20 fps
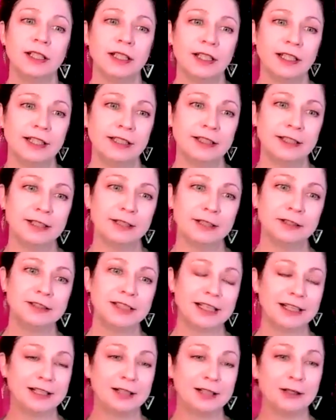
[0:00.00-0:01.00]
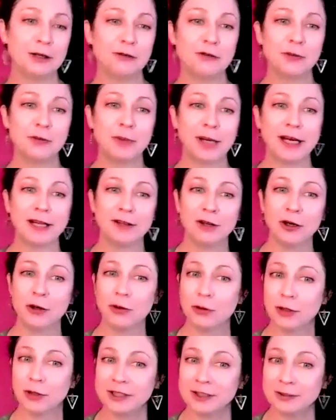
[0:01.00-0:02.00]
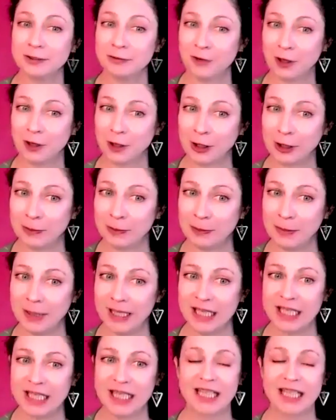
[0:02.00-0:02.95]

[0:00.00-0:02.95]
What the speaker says: in Kildare over by the horse farm.